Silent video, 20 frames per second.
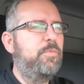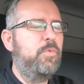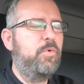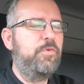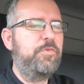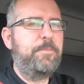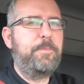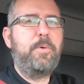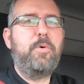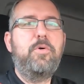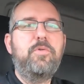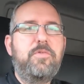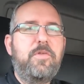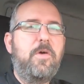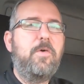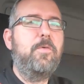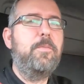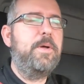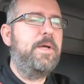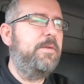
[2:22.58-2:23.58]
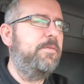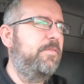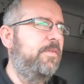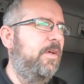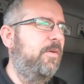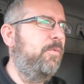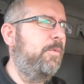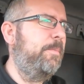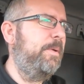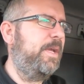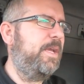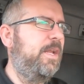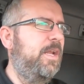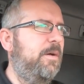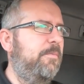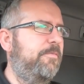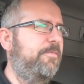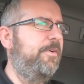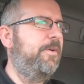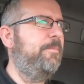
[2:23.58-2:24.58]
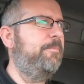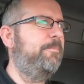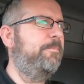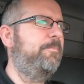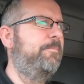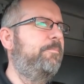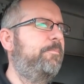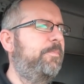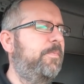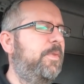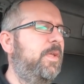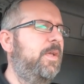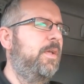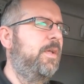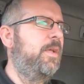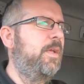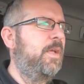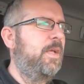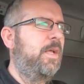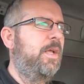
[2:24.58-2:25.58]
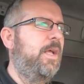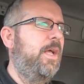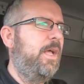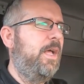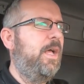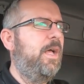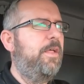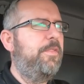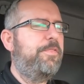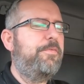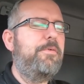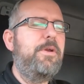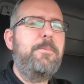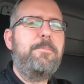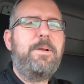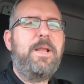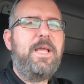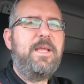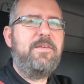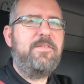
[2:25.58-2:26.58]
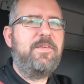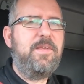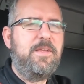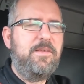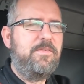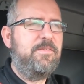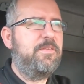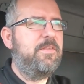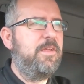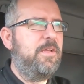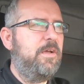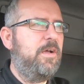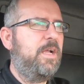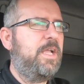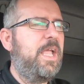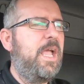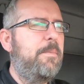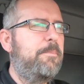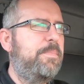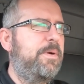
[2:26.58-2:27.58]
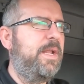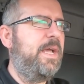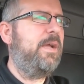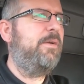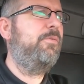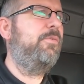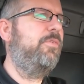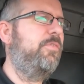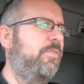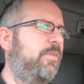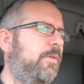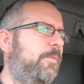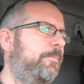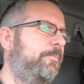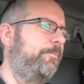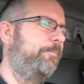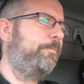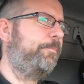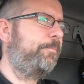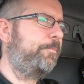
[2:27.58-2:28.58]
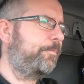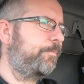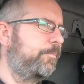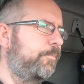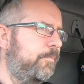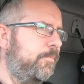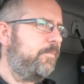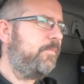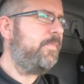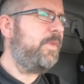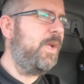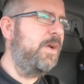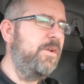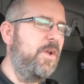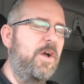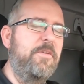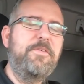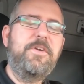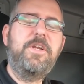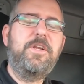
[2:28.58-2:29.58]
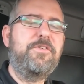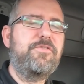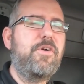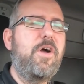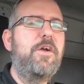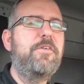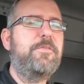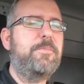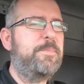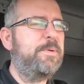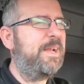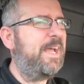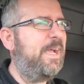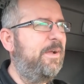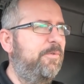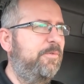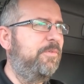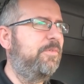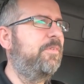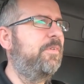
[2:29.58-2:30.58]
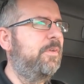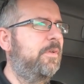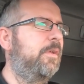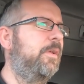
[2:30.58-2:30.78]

towards Port Talbot. So we're picking up from 3 places that I can't pronounce. I'm not even going to try to pronounce.